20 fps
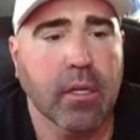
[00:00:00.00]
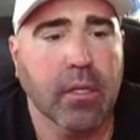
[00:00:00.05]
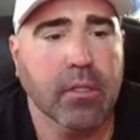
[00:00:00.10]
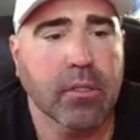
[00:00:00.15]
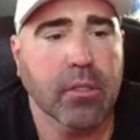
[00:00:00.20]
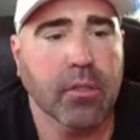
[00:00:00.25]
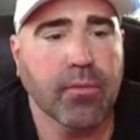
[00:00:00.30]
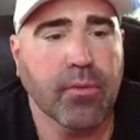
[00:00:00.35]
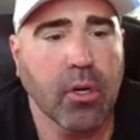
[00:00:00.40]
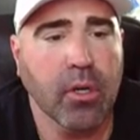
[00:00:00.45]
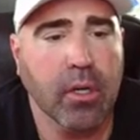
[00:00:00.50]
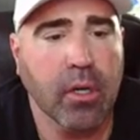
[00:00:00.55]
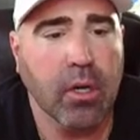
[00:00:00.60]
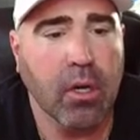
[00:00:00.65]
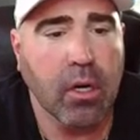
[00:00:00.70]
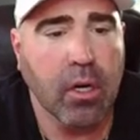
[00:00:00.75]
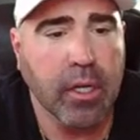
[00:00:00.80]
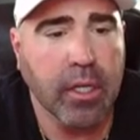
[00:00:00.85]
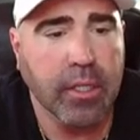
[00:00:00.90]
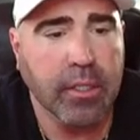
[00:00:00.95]
So far in
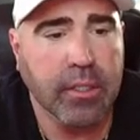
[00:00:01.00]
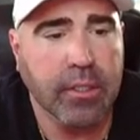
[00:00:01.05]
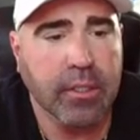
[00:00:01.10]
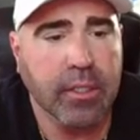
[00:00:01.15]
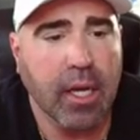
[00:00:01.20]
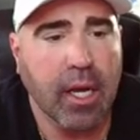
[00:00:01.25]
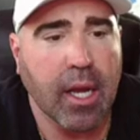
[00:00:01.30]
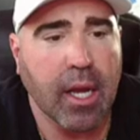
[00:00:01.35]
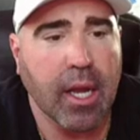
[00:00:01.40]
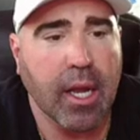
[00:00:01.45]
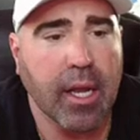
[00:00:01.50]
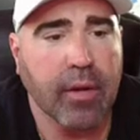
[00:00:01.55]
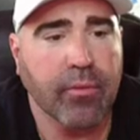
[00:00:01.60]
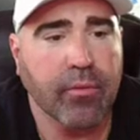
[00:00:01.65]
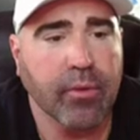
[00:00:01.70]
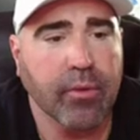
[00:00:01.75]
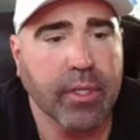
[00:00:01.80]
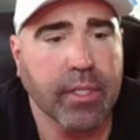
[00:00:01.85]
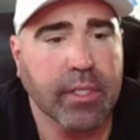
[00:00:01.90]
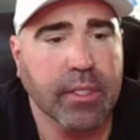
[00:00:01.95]
August,
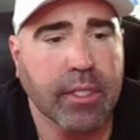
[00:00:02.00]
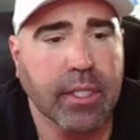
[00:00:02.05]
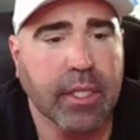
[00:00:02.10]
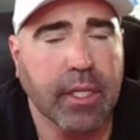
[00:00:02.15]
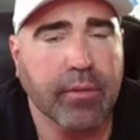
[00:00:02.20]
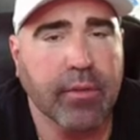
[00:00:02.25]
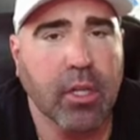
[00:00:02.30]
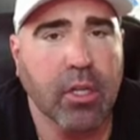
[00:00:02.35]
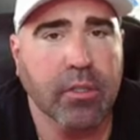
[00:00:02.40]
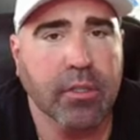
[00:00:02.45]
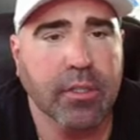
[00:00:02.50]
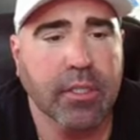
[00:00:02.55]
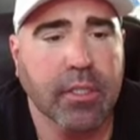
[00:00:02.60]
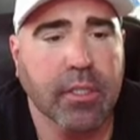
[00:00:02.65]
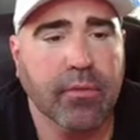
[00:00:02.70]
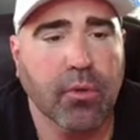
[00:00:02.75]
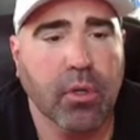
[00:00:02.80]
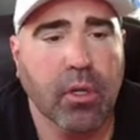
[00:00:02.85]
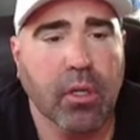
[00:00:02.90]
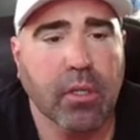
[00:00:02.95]
I've received one hundred
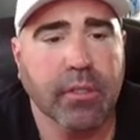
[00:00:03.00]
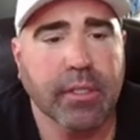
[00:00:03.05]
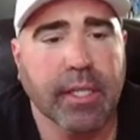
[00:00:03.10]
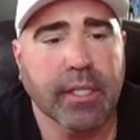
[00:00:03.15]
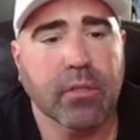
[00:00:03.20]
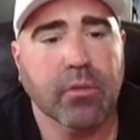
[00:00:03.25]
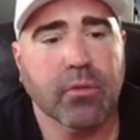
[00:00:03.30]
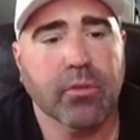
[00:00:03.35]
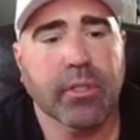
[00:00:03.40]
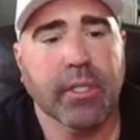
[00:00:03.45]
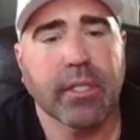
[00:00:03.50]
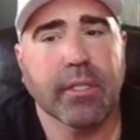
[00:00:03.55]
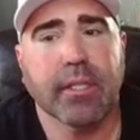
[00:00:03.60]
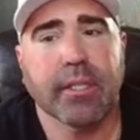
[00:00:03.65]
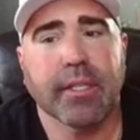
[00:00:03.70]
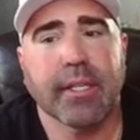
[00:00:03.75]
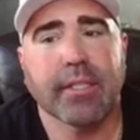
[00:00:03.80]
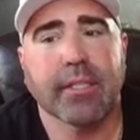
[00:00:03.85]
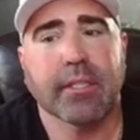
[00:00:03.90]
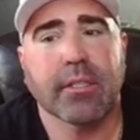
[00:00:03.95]
sixty-four dollars and eighty-two cents,
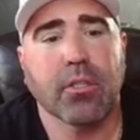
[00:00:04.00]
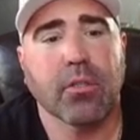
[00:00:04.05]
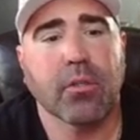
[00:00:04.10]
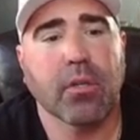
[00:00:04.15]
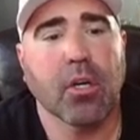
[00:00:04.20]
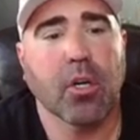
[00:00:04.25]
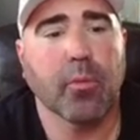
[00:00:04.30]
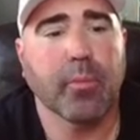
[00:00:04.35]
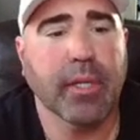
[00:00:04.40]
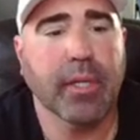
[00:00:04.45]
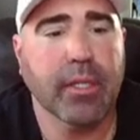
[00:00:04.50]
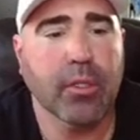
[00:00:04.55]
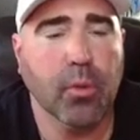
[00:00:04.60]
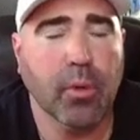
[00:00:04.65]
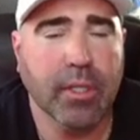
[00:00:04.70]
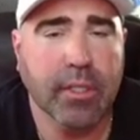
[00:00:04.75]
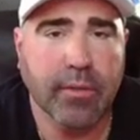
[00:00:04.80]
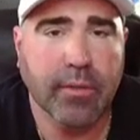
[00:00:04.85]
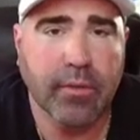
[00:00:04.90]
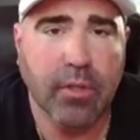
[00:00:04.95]
and they still owe me
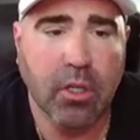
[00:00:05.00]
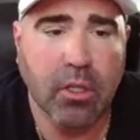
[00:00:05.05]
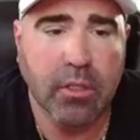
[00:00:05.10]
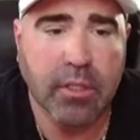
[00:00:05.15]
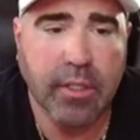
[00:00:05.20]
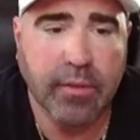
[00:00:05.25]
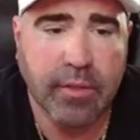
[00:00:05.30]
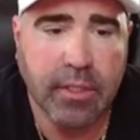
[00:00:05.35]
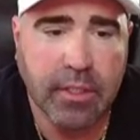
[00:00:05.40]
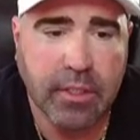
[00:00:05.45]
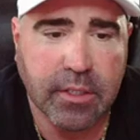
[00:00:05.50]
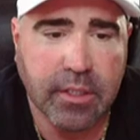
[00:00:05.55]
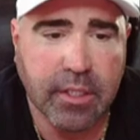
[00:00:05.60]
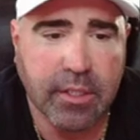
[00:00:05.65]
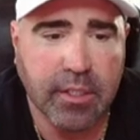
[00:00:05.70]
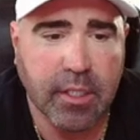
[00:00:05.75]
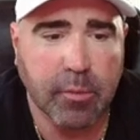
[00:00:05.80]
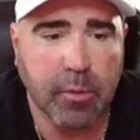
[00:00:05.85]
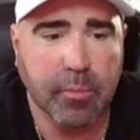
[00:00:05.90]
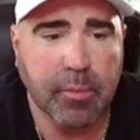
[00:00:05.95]
twenty-seven dollars and seventeen
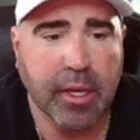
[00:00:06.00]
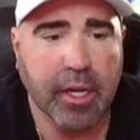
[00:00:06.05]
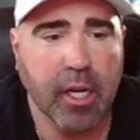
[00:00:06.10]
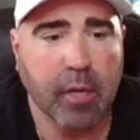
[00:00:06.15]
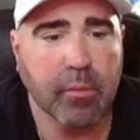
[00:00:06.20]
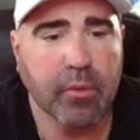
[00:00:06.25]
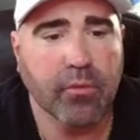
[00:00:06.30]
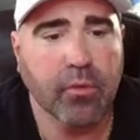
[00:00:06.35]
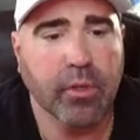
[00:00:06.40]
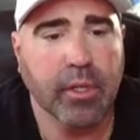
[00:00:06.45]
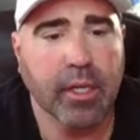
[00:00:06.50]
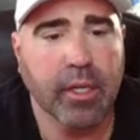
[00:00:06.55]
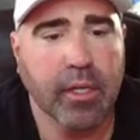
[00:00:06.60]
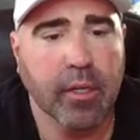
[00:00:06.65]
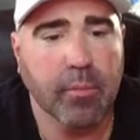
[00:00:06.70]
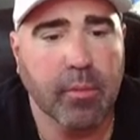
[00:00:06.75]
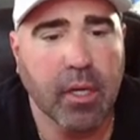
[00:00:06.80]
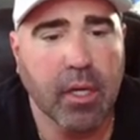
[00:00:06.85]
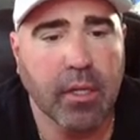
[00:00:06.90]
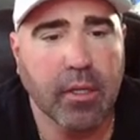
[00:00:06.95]
cents. I'll be paid out before the end of
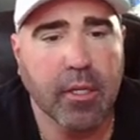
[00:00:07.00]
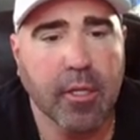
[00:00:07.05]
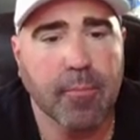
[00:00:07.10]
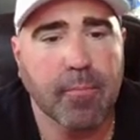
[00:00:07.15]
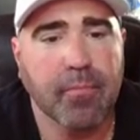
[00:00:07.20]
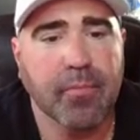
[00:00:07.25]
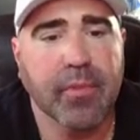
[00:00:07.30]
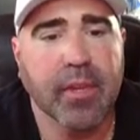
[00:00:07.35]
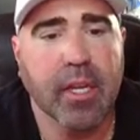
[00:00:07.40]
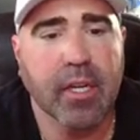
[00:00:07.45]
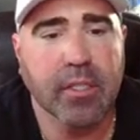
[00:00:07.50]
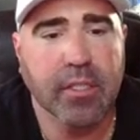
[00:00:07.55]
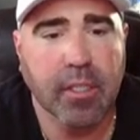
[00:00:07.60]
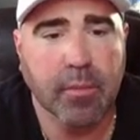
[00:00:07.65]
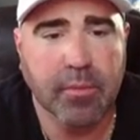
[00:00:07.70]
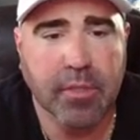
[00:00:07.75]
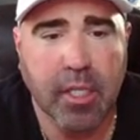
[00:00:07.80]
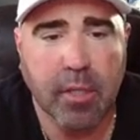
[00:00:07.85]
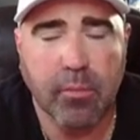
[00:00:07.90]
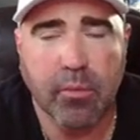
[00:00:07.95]
the month. Then in
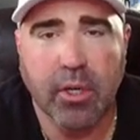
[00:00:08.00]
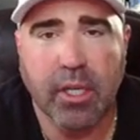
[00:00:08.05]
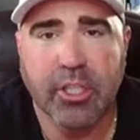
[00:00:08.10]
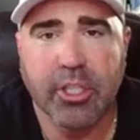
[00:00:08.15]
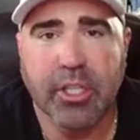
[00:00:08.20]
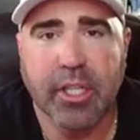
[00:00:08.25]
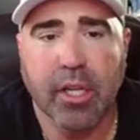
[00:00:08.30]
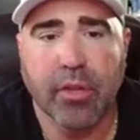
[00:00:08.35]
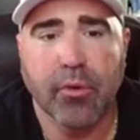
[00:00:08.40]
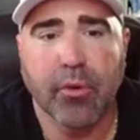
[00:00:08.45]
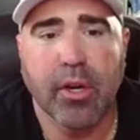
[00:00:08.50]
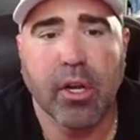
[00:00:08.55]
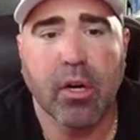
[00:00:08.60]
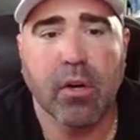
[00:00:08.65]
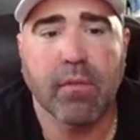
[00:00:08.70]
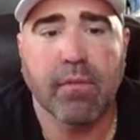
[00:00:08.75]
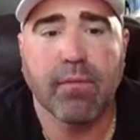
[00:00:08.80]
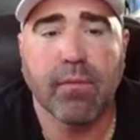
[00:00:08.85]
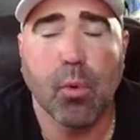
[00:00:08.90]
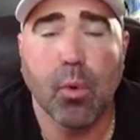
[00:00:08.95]
September, I should get three
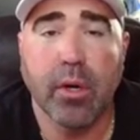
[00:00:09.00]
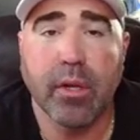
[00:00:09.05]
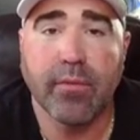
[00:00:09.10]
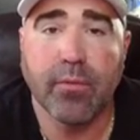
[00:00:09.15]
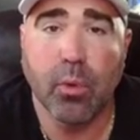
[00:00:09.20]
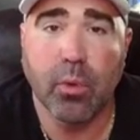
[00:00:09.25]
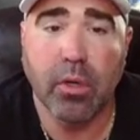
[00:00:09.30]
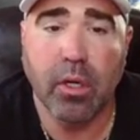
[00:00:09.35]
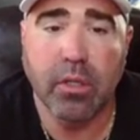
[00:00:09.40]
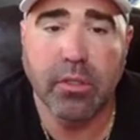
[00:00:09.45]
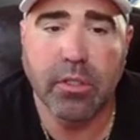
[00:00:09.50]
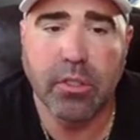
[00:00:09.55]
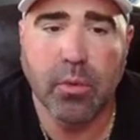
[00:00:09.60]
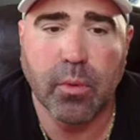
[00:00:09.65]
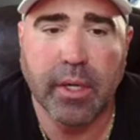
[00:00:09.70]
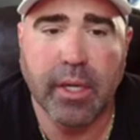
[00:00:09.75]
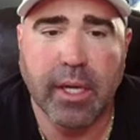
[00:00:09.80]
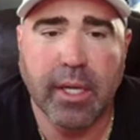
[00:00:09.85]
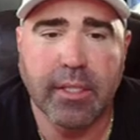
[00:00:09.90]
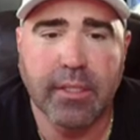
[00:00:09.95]
hundred forty-four dollars and
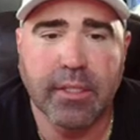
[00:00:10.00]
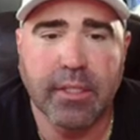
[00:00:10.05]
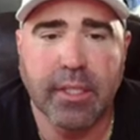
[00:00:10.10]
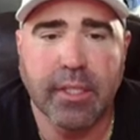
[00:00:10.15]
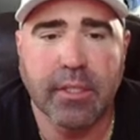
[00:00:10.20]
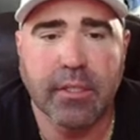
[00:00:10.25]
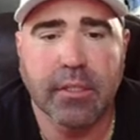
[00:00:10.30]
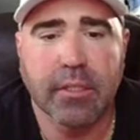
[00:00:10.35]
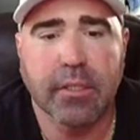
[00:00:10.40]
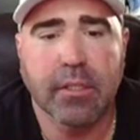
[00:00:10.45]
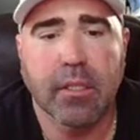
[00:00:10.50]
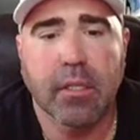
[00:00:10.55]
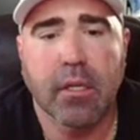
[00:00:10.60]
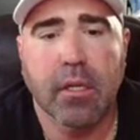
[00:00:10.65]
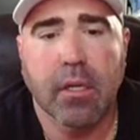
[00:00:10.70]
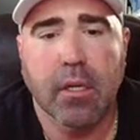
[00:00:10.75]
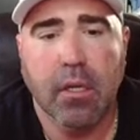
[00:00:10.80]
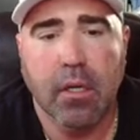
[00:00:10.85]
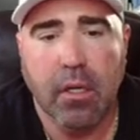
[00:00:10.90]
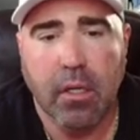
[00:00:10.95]
twenty-nine cents,
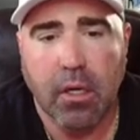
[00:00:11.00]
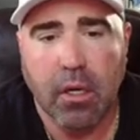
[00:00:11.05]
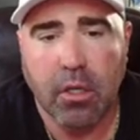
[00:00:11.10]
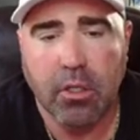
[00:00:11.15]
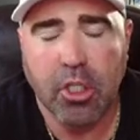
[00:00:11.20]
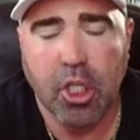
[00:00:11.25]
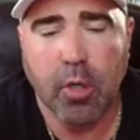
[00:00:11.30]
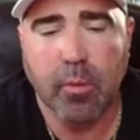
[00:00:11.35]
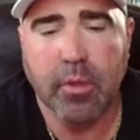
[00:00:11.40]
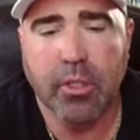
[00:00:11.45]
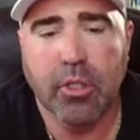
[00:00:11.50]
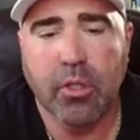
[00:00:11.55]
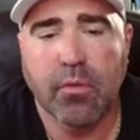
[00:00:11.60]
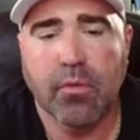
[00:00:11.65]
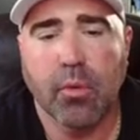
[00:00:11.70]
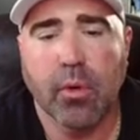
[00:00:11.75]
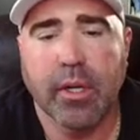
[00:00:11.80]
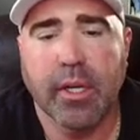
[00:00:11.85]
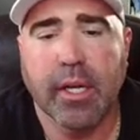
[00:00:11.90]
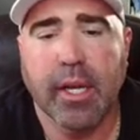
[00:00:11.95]
October two
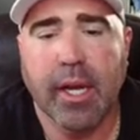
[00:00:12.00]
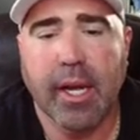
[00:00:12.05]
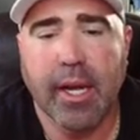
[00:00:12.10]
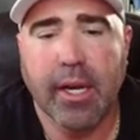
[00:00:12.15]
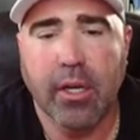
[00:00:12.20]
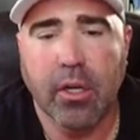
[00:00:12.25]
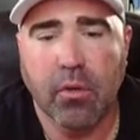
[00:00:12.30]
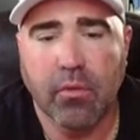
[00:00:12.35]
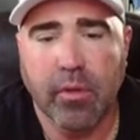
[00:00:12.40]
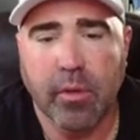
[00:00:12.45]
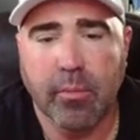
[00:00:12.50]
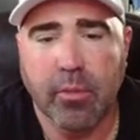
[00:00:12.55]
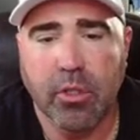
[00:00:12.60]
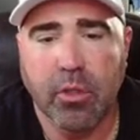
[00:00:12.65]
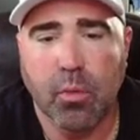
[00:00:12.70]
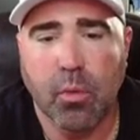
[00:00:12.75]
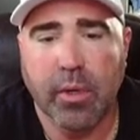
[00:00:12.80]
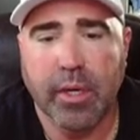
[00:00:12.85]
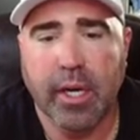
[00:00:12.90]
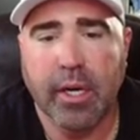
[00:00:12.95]
hundred forty-nine dollars, November
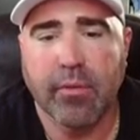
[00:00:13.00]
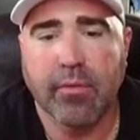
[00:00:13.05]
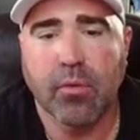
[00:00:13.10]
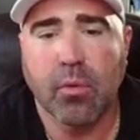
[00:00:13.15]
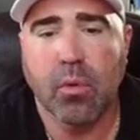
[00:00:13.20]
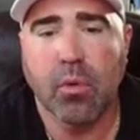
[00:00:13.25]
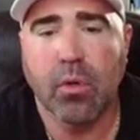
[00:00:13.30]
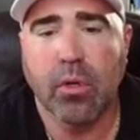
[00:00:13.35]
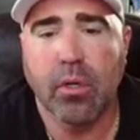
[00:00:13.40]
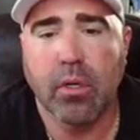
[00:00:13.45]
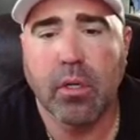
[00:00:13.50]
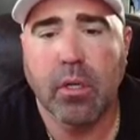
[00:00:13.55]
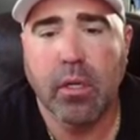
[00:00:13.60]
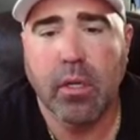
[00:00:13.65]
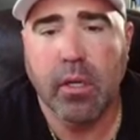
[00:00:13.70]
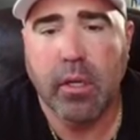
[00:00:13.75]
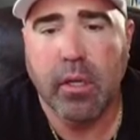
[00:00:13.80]
one hundred ninety-four dollars,